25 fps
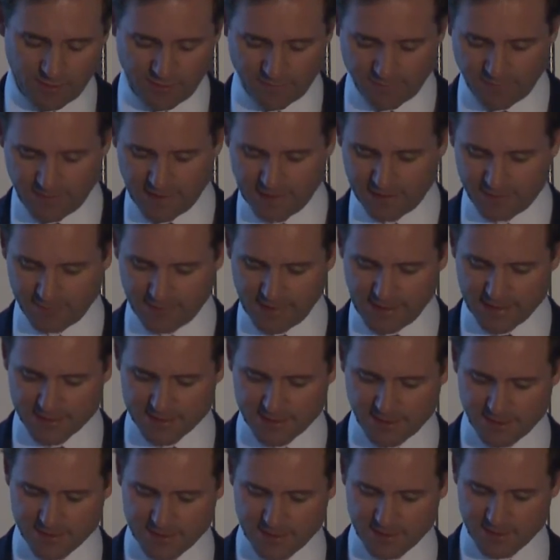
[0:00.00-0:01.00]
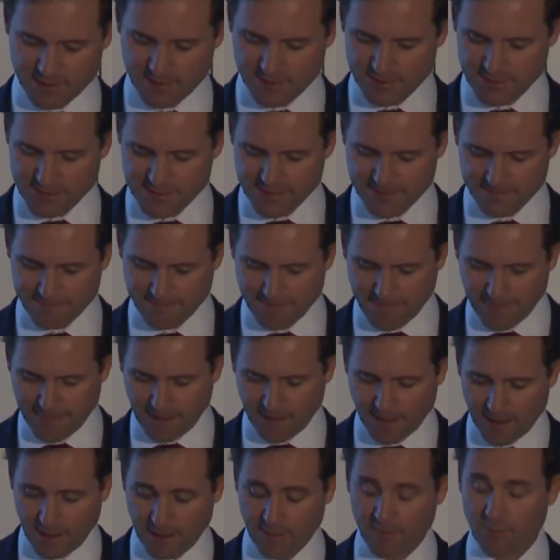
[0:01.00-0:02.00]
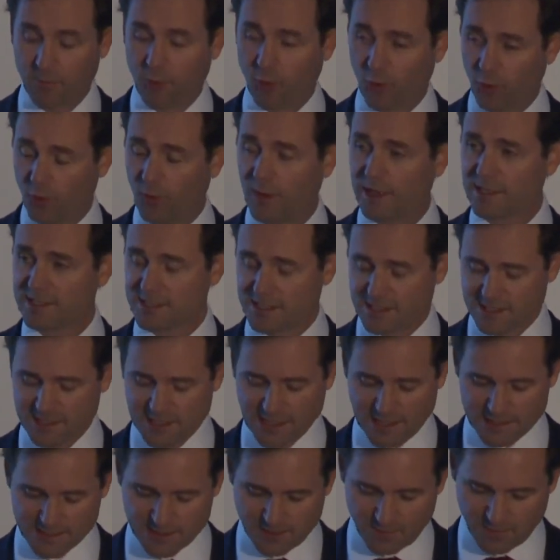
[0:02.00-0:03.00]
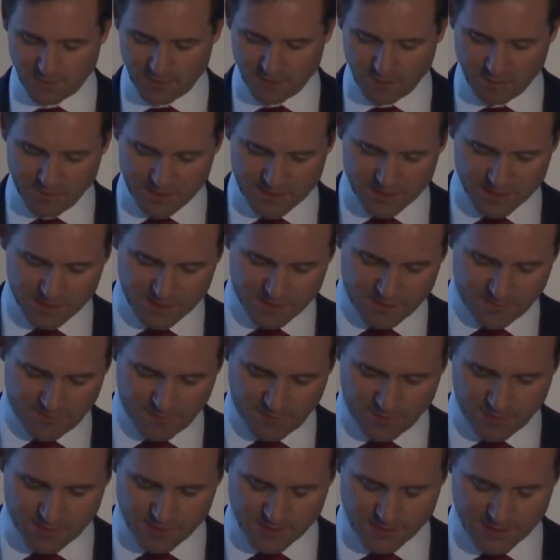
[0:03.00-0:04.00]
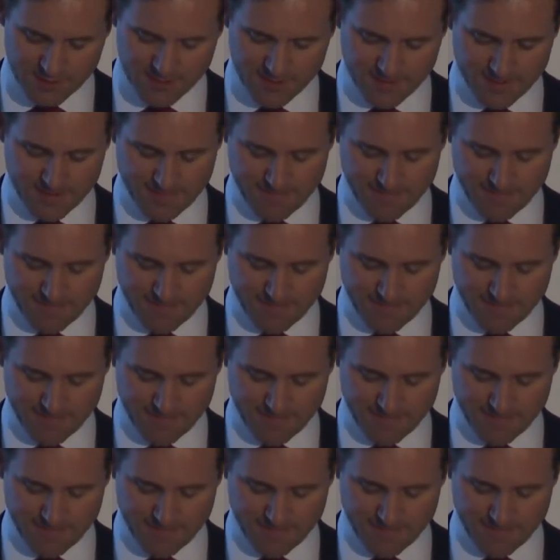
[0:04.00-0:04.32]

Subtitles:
be afraid to raise those issues. Always discuss it with the business first.